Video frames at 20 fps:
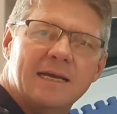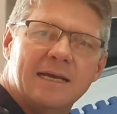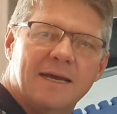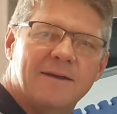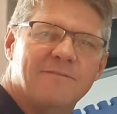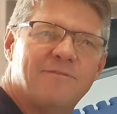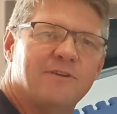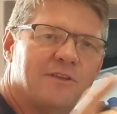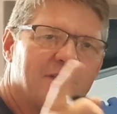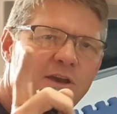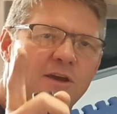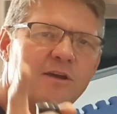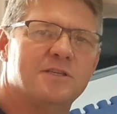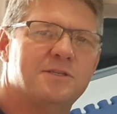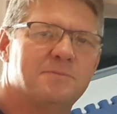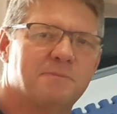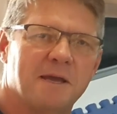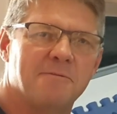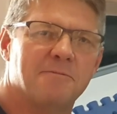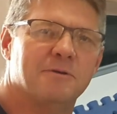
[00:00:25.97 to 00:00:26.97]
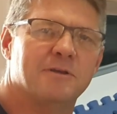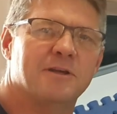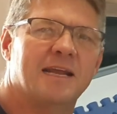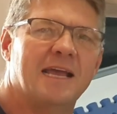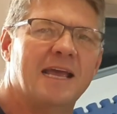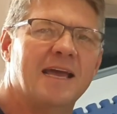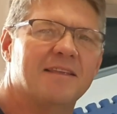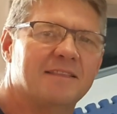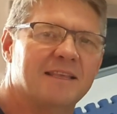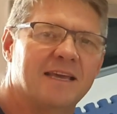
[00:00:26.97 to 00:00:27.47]
And for the used people that are
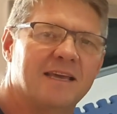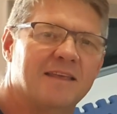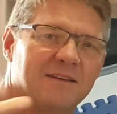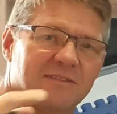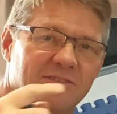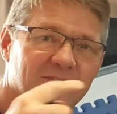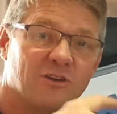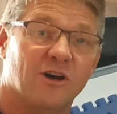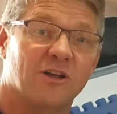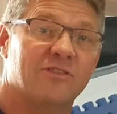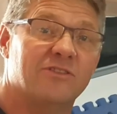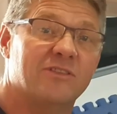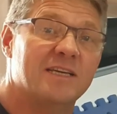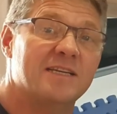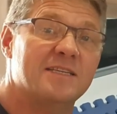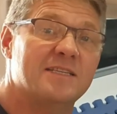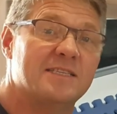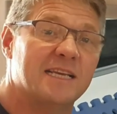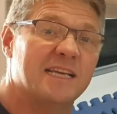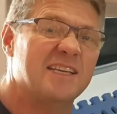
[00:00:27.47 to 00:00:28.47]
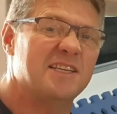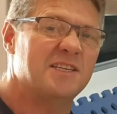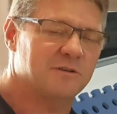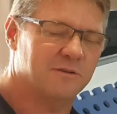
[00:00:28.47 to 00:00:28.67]
out there that have got these things,